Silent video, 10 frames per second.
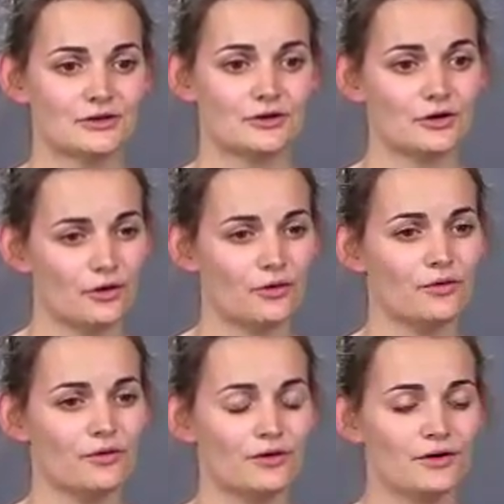go,
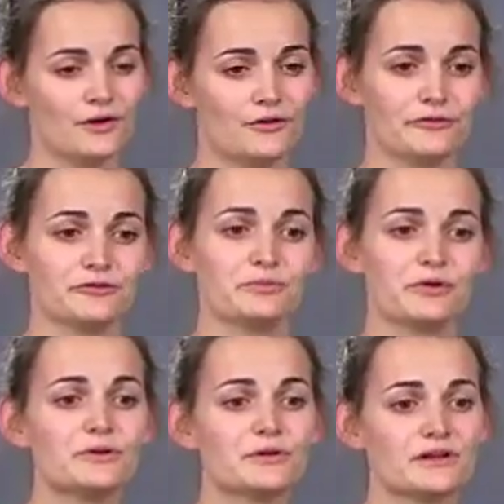for the
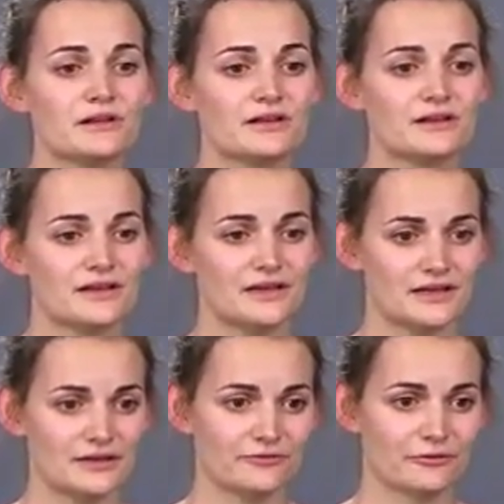plural
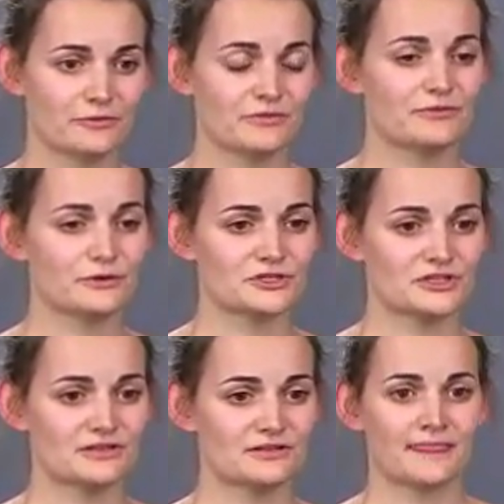informal
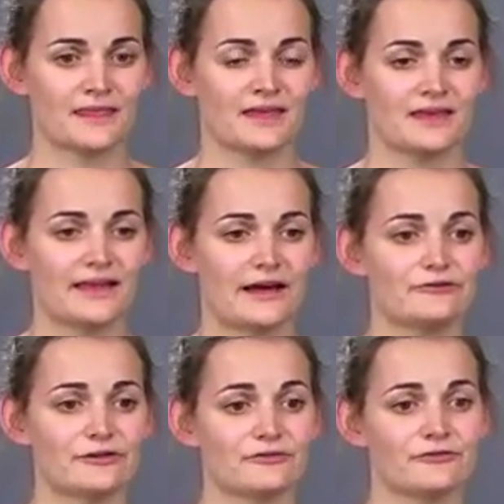version. Now
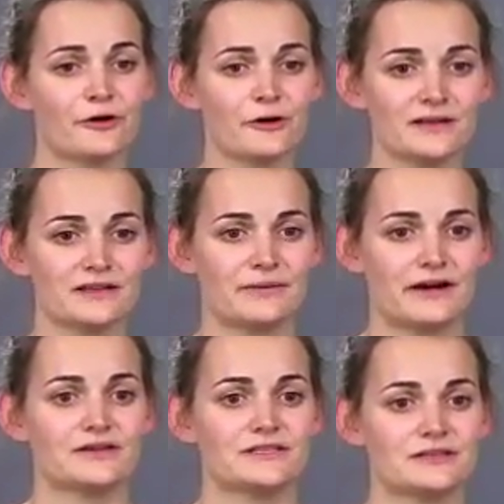for the formal
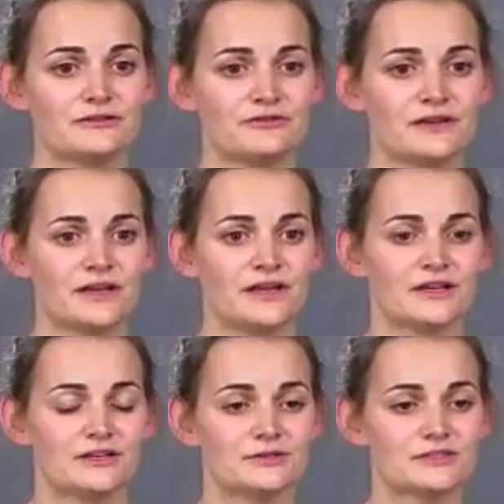imperative,
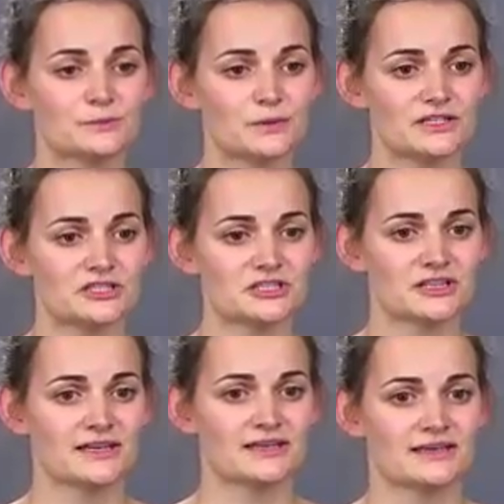you switch
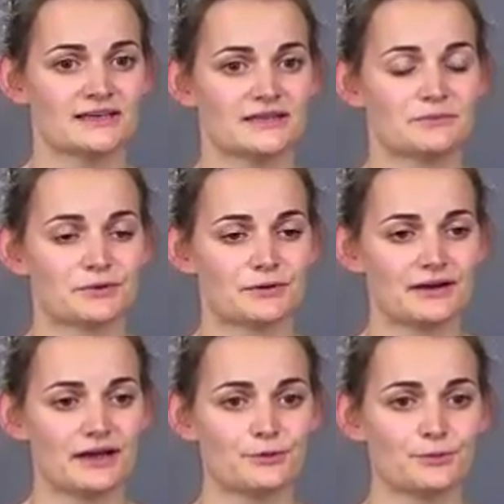the
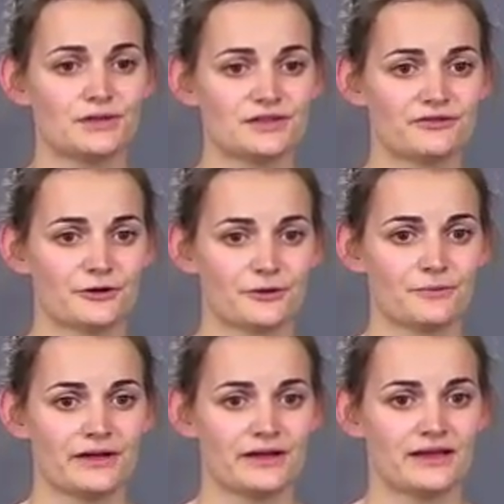pronoun with the verb
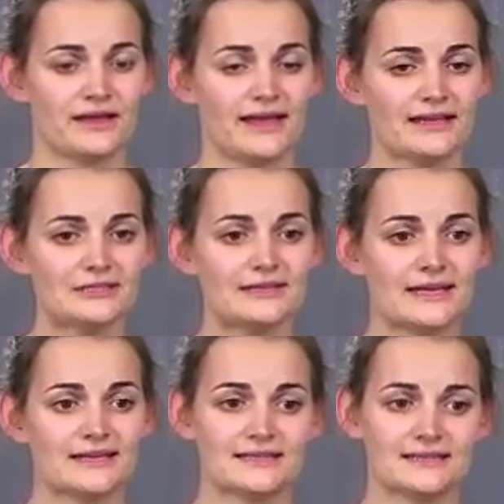and you get
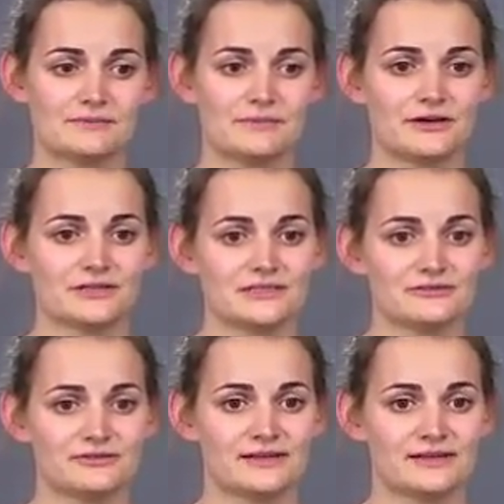the imperative